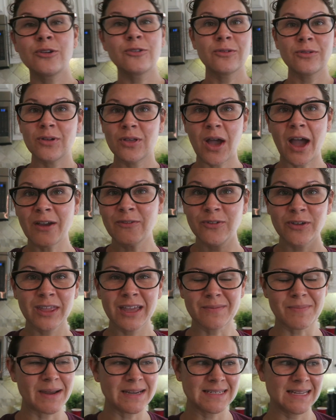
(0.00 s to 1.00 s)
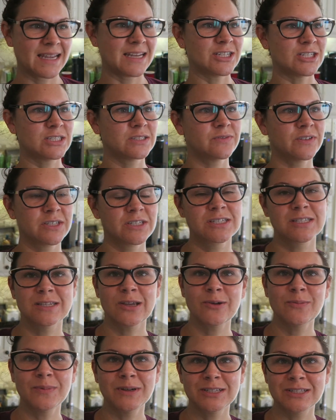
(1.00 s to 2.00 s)
there, I feel like my day just feels
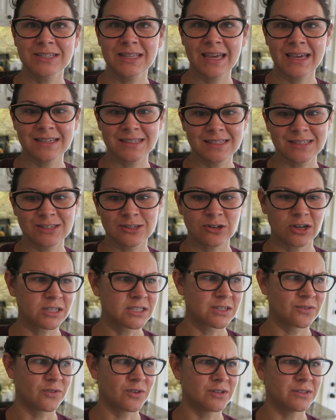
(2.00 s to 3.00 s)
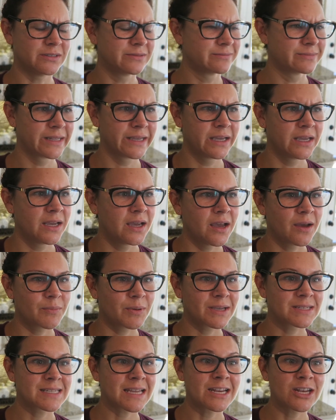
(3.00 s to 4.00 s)
so much less stressful
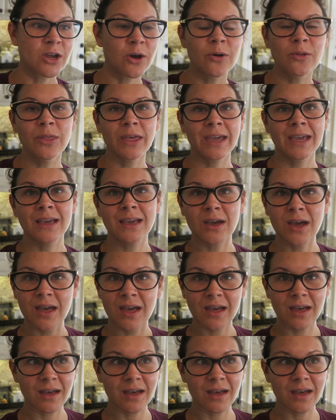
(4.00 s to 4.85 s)
because I know like